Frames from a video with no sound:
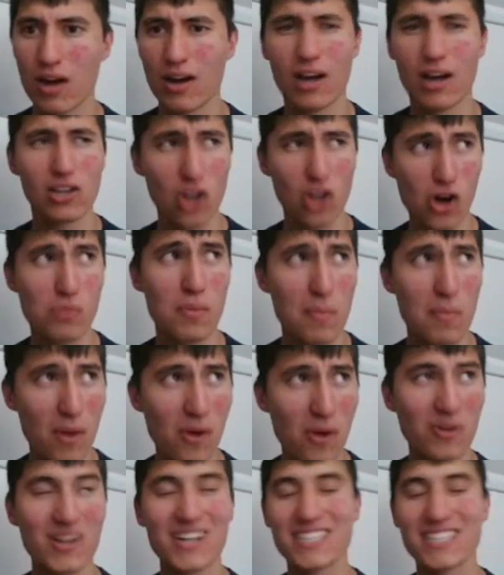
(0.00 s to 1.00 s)

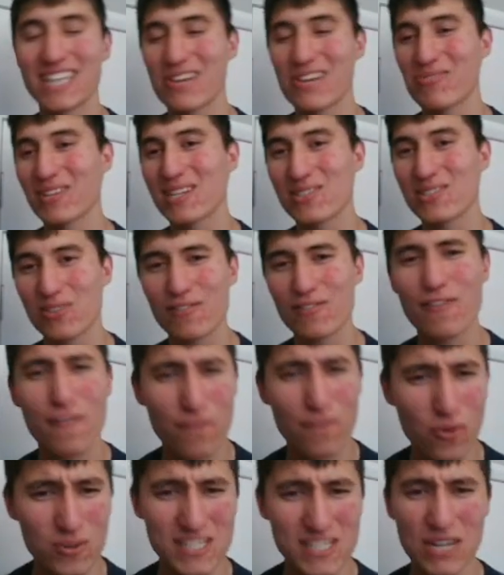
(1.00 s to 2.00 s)
Alomomola generally just sort of
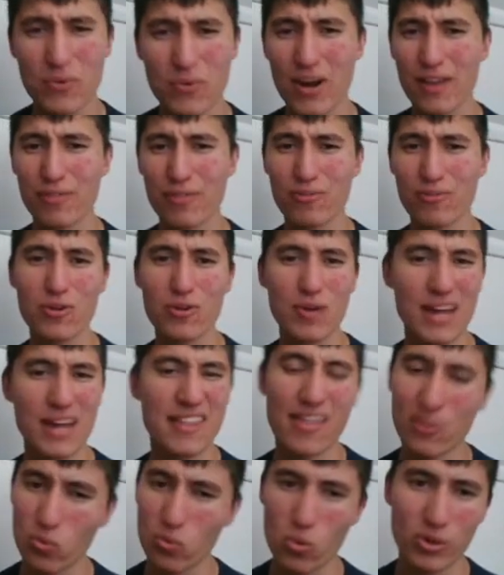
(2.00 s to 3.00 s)
force their way through. And then
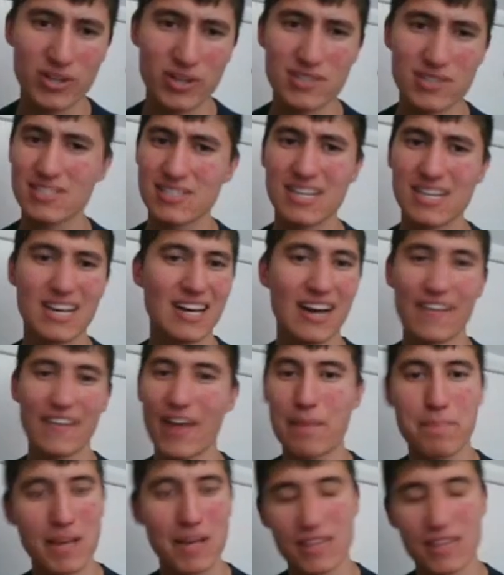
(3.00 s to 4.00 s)
the waters, they
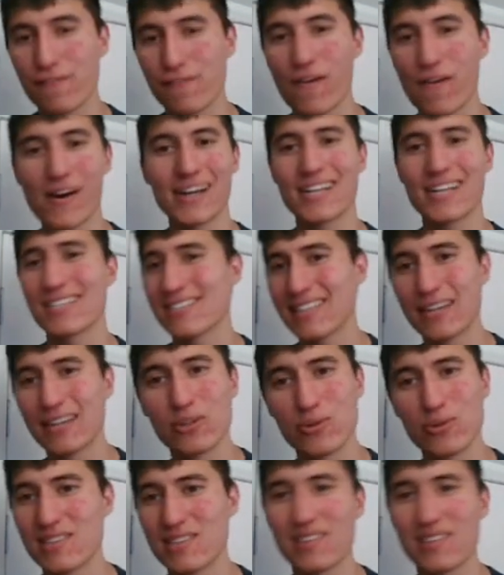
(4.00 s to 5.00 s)
beat the fires, they
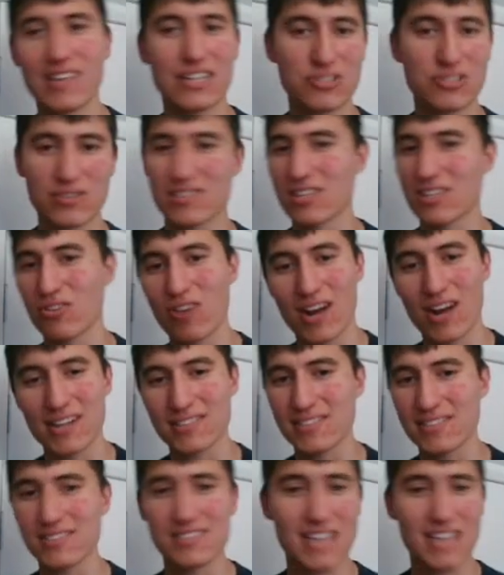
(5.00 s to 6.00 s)
lose the electrics, the
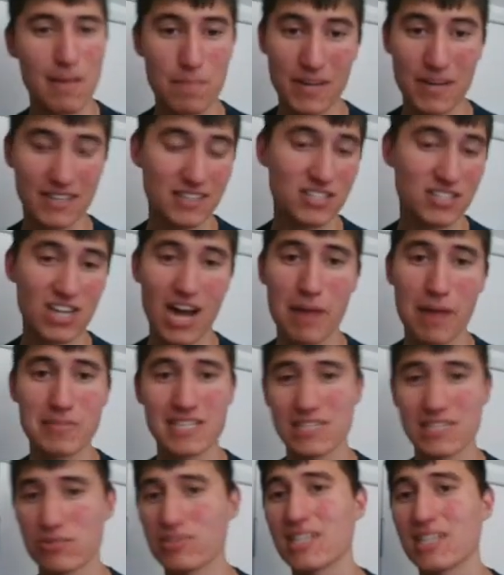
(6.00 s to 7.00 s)
grasses, they beat the charmers,
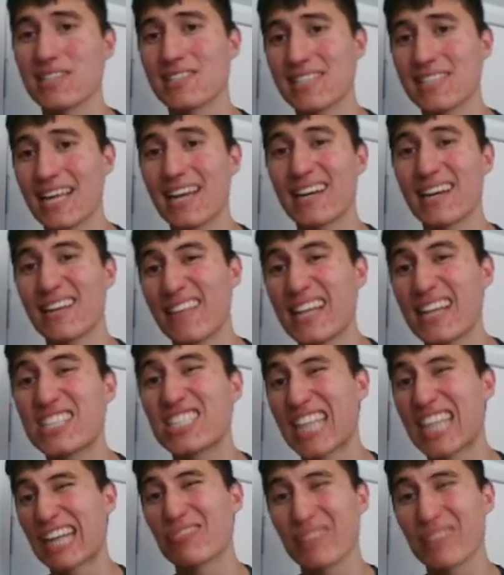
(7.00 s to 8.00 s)
as we just said, and then
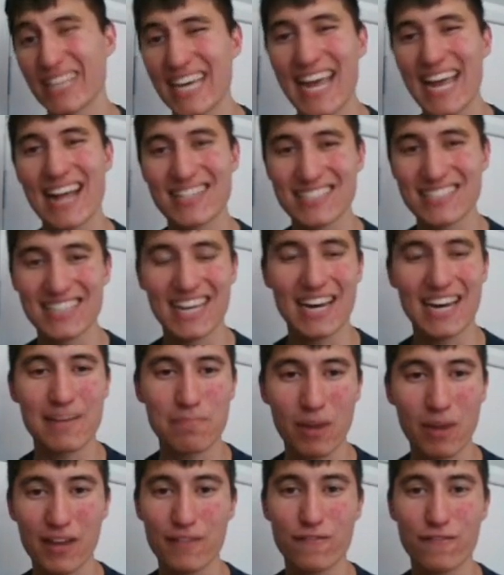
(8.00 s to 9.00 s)
generally counted down
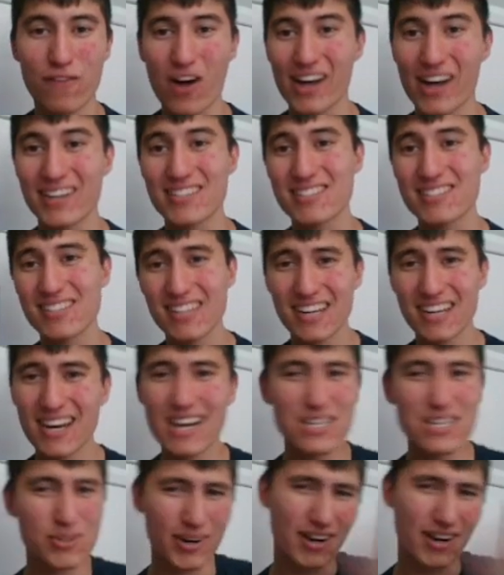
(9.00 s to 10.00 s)
by the fighters.
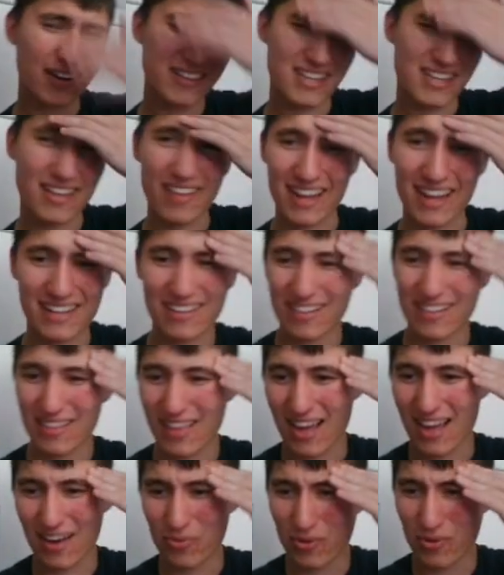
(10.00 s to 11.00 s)
So I know,
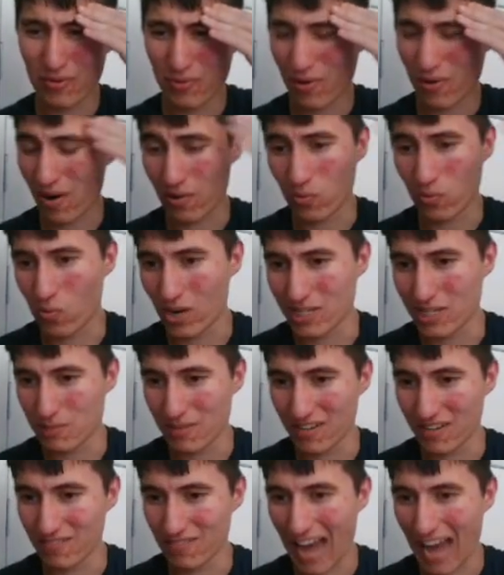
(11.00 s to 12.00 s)
it's
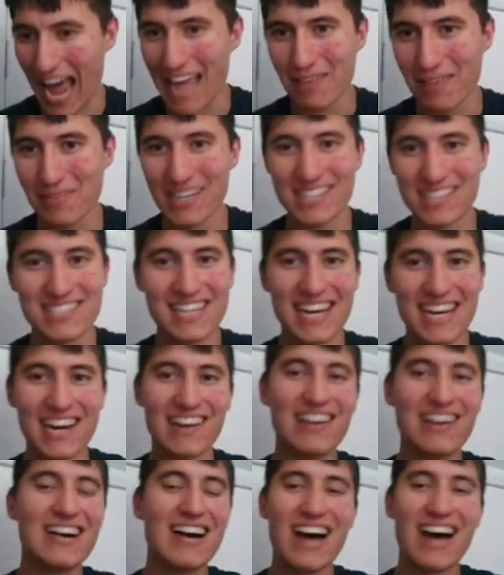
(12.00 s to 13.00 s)
been 8 minutes now.
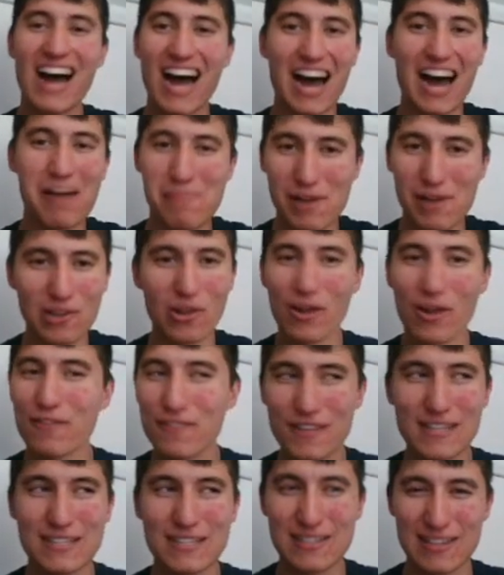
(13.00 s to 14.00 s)
A lot
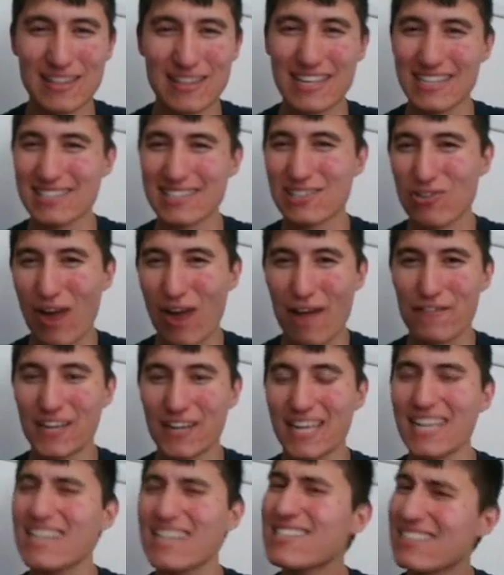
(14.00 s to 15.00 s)
of this graphic
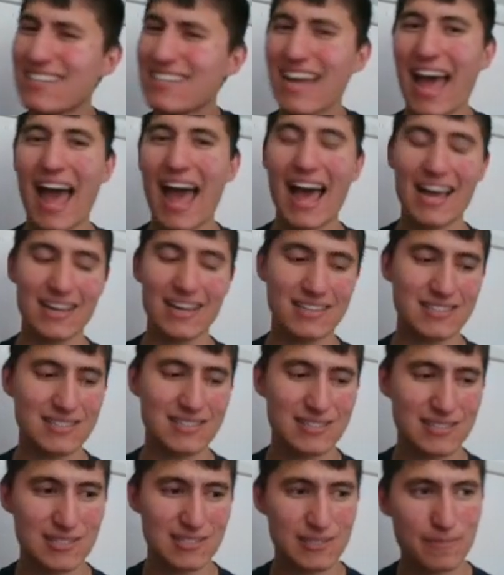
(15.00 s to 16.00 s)
isn't
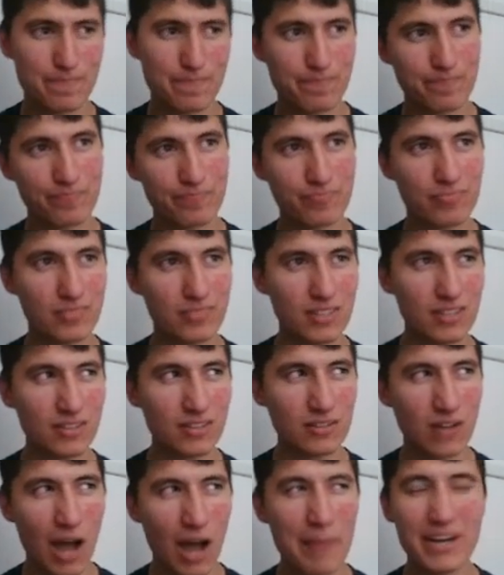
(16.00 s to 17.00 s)
as...
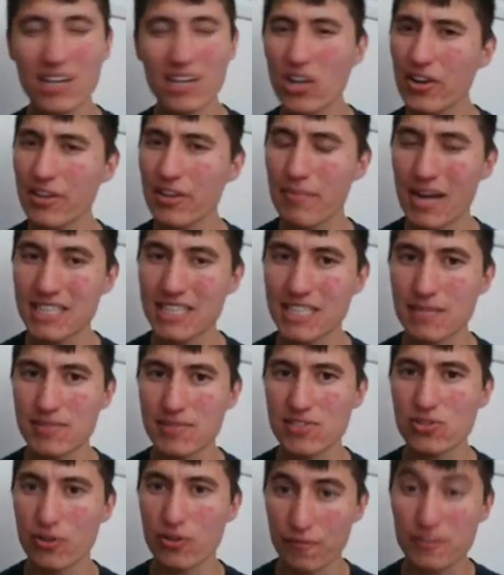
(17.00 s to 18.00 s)
I mean, a lot of the matchups are
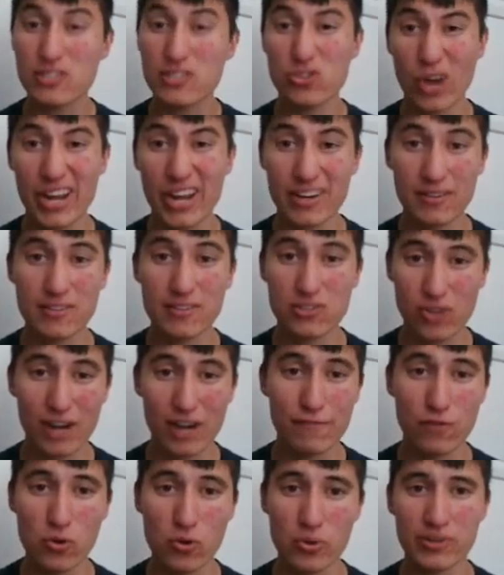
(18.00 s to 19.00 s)
sort of
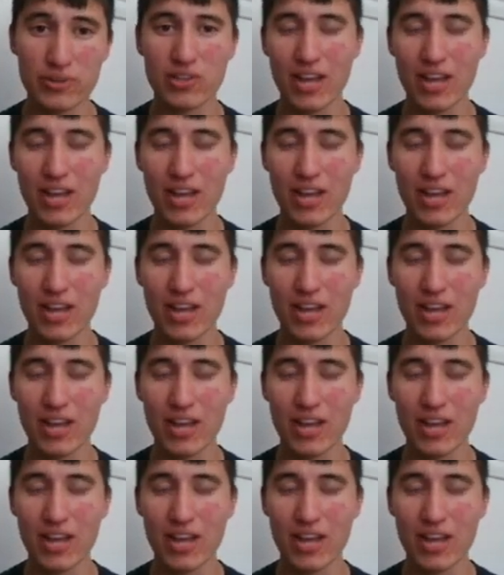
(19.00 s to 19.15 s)
straightforward,